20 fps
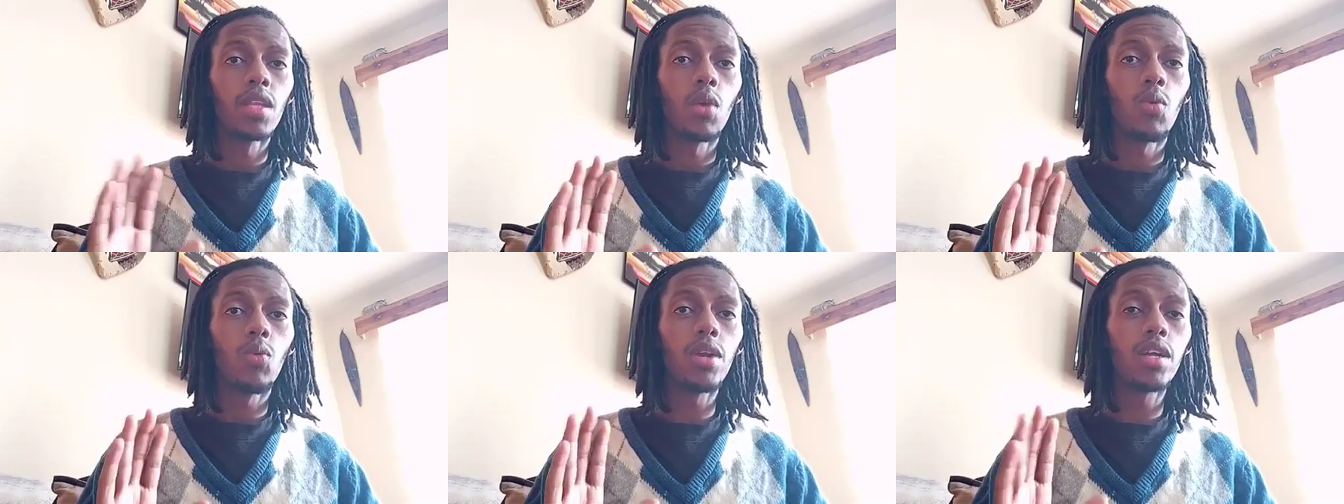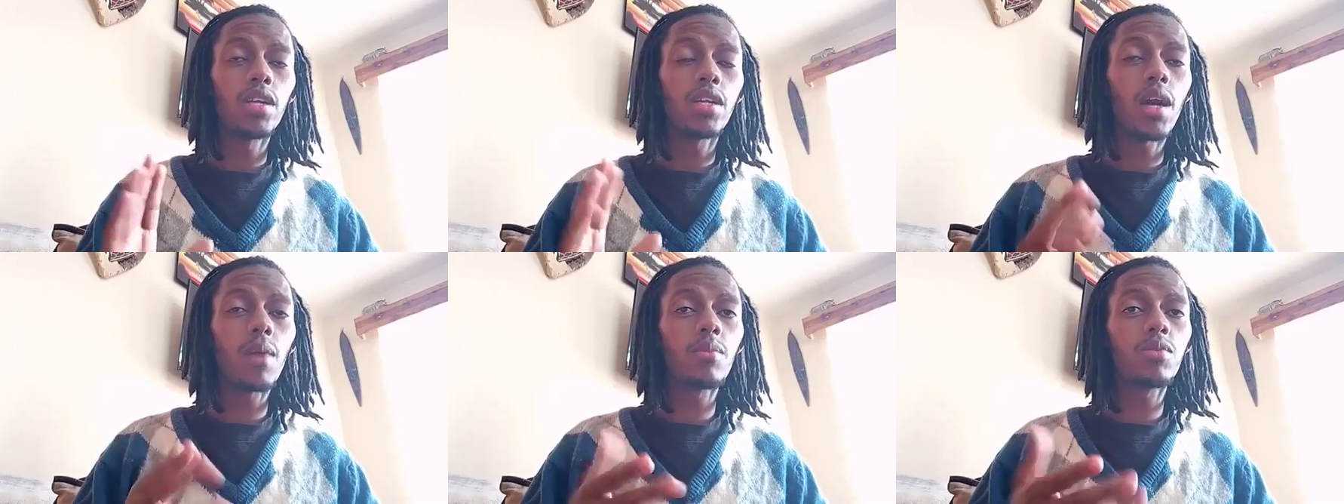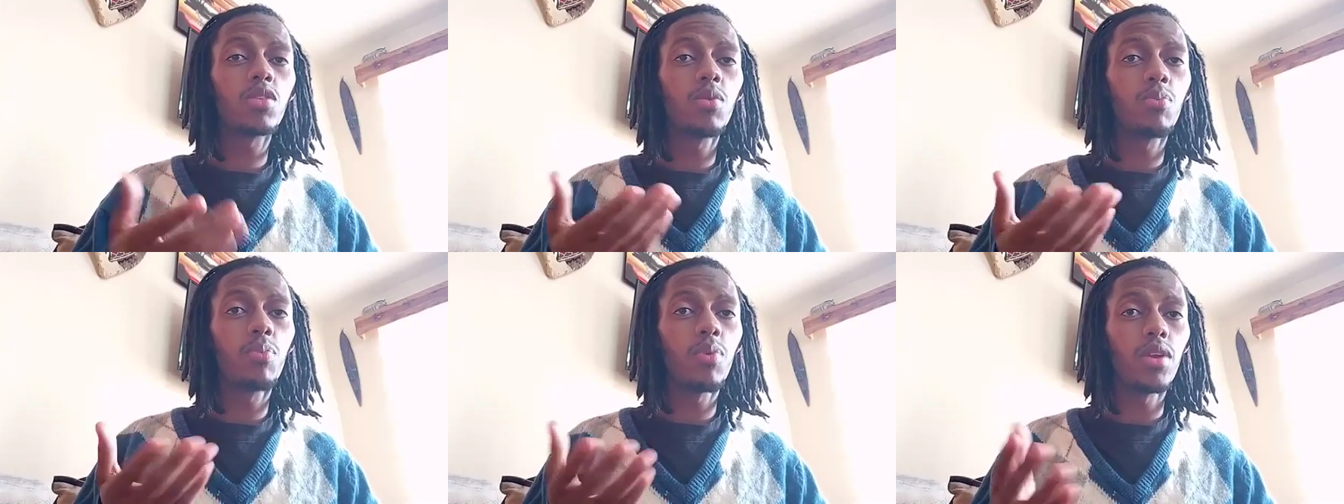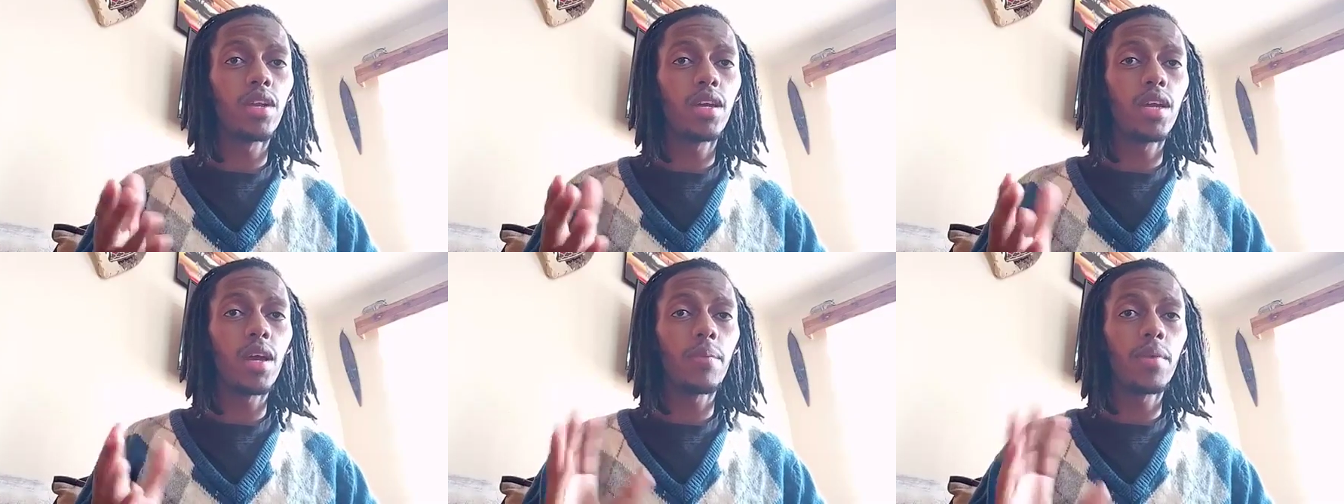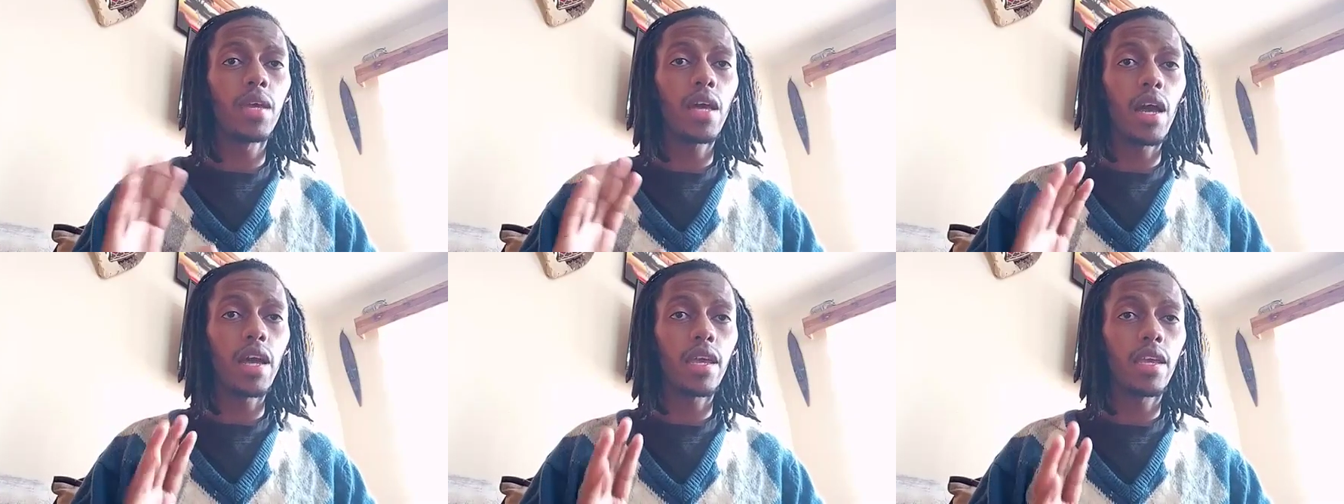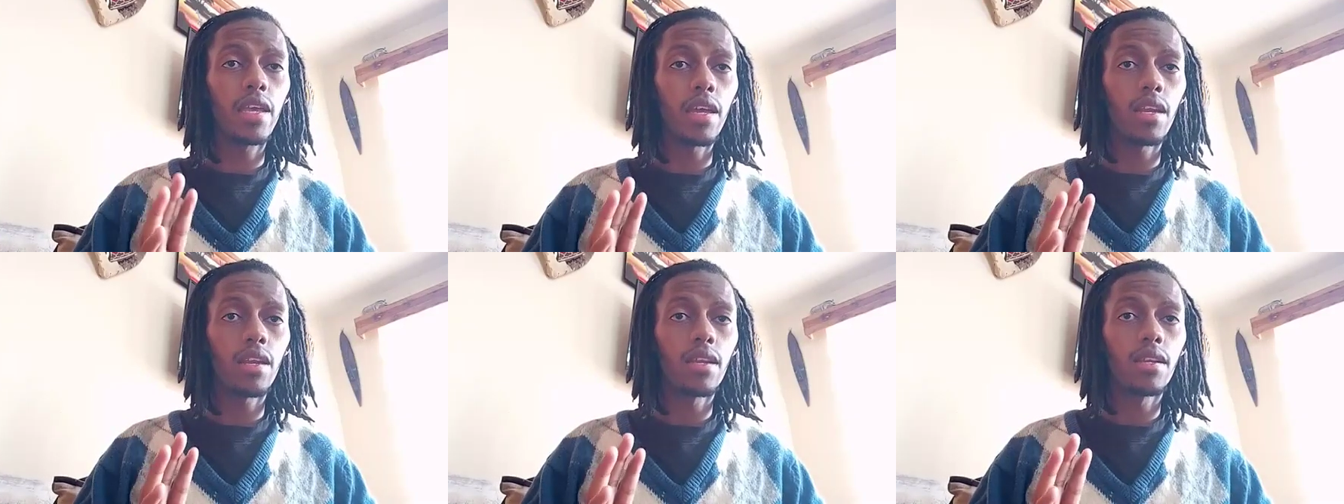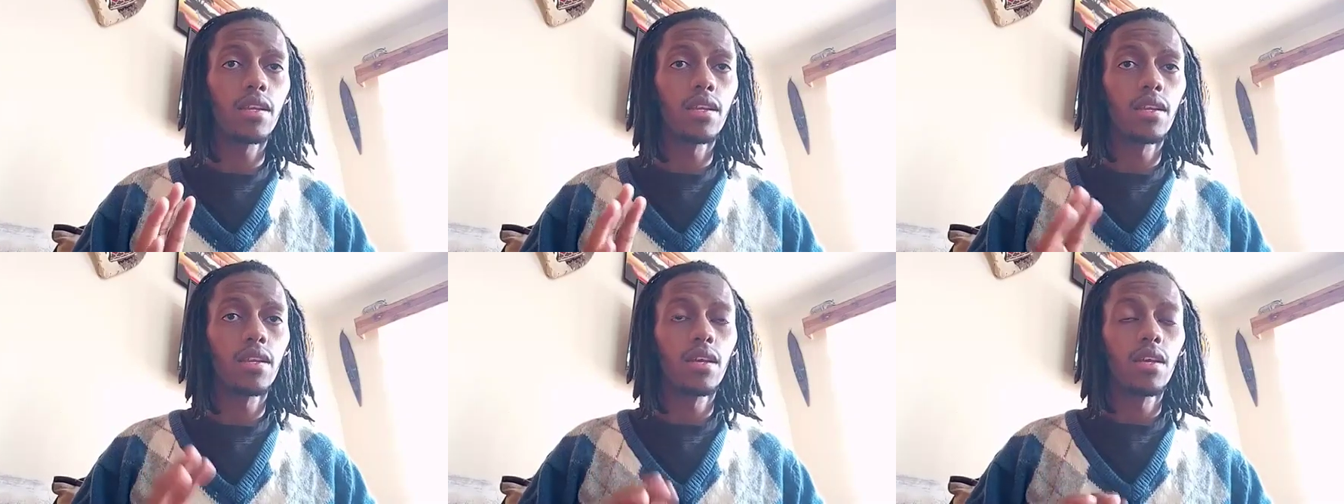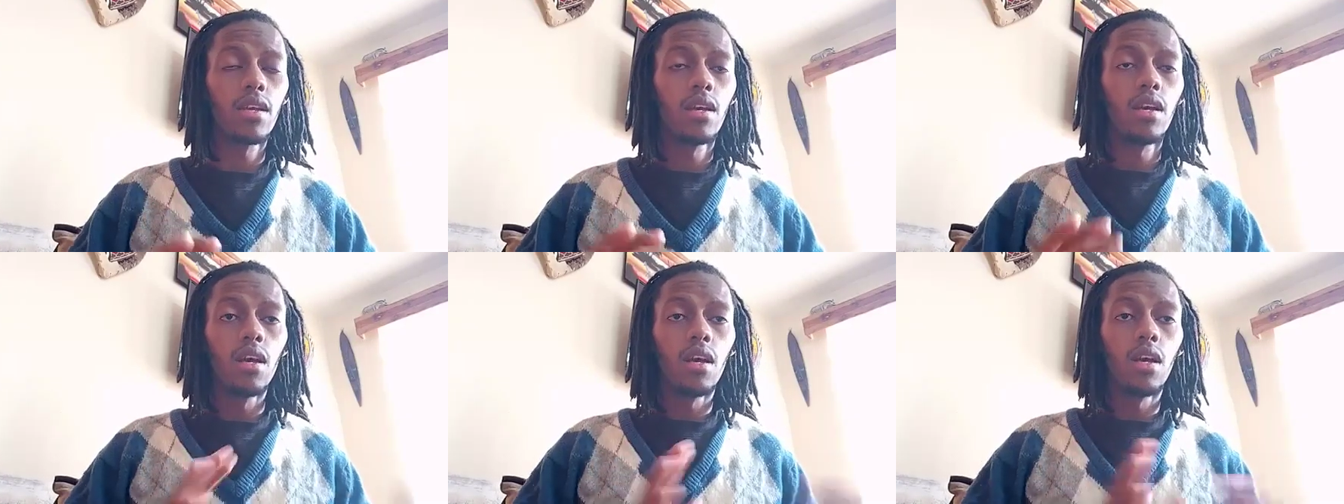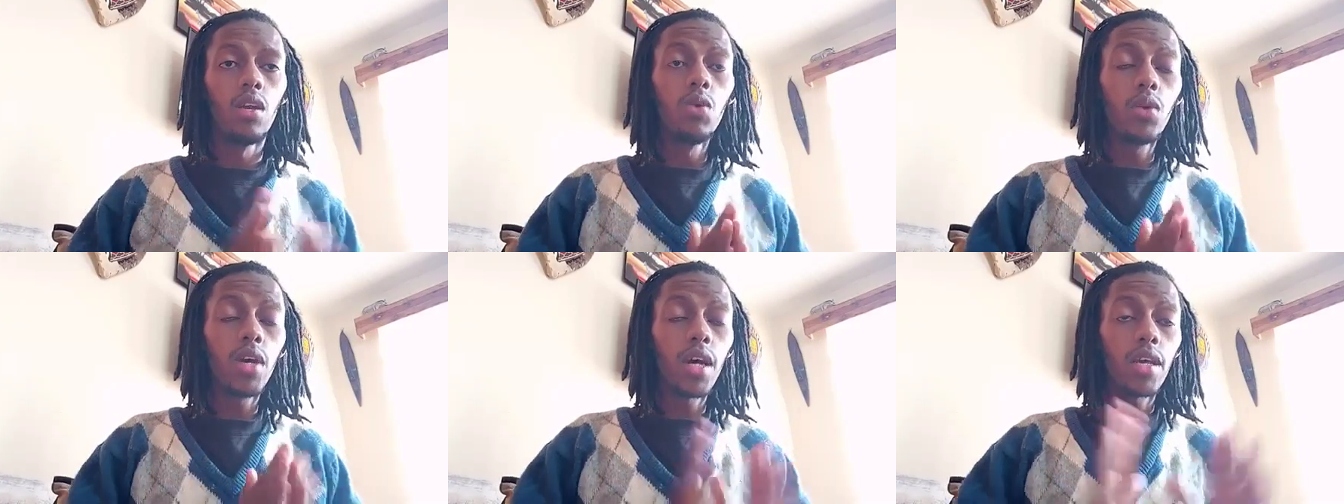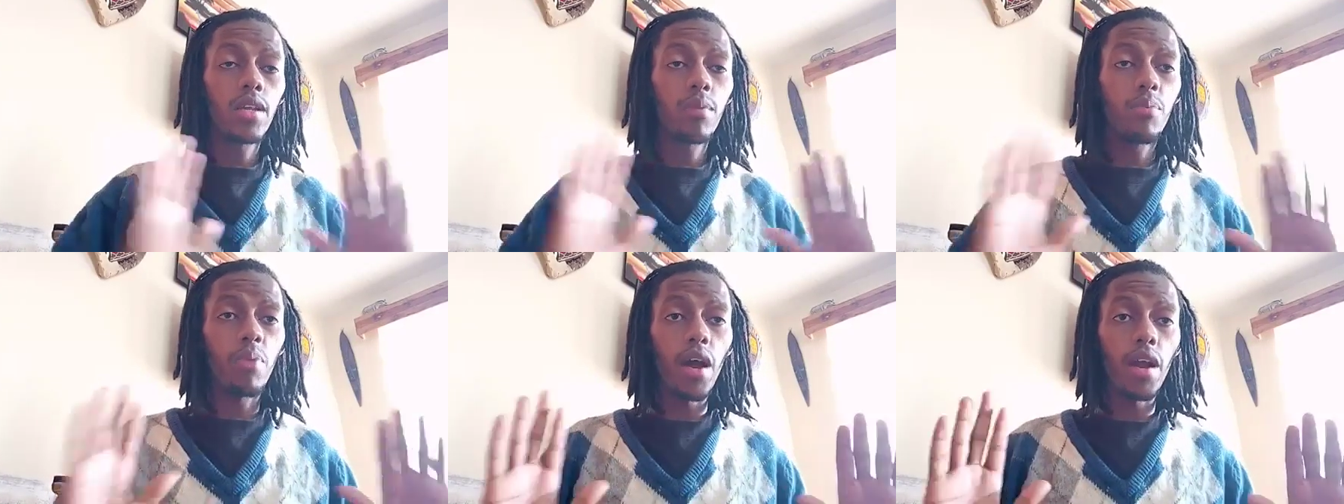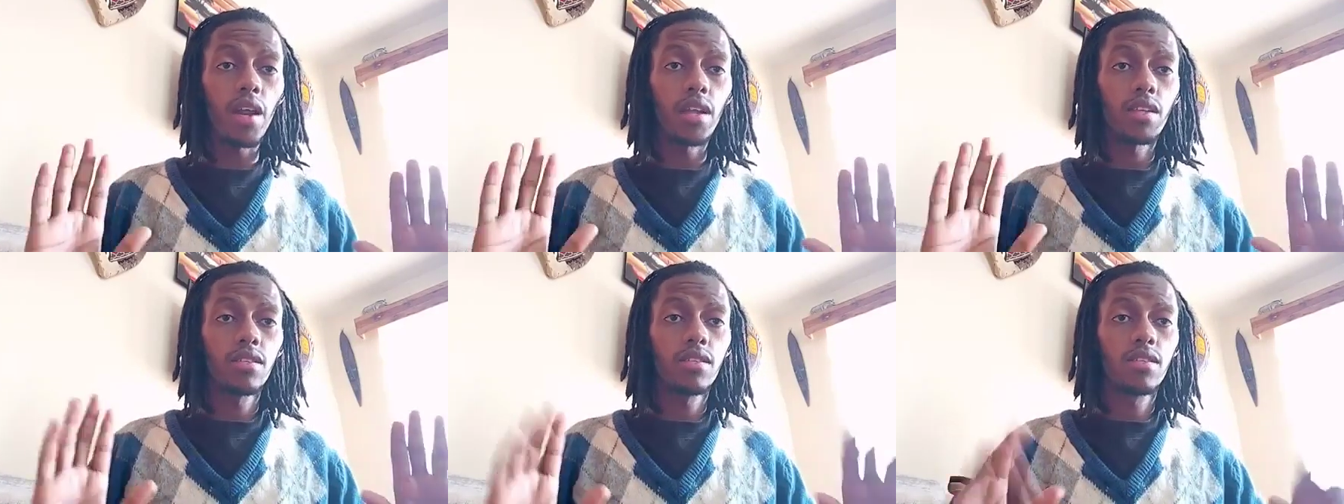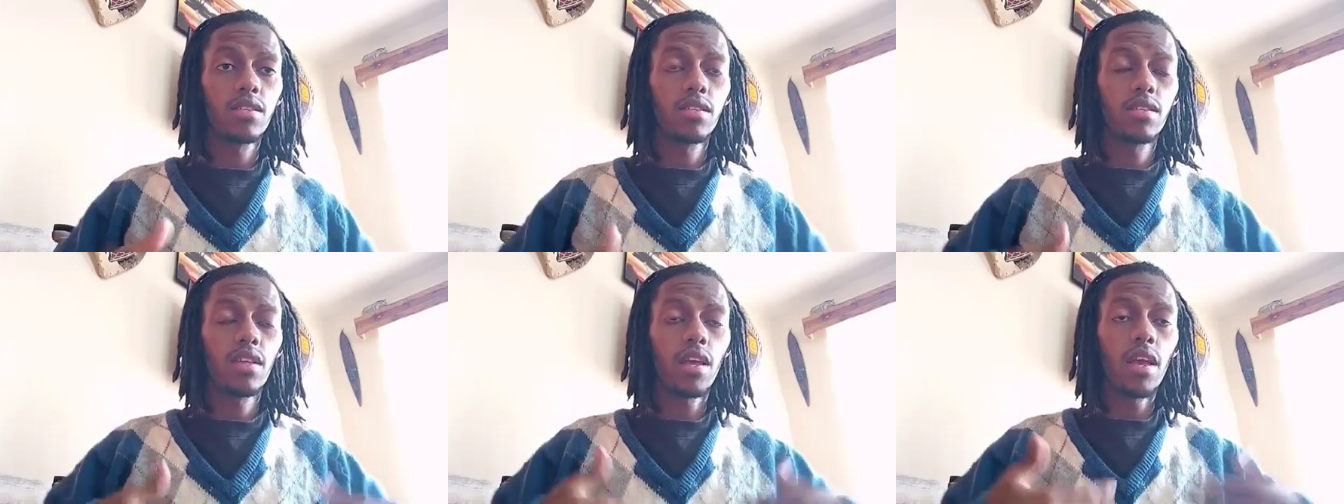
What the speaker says: When it comes to polygamy, again, look at the parents.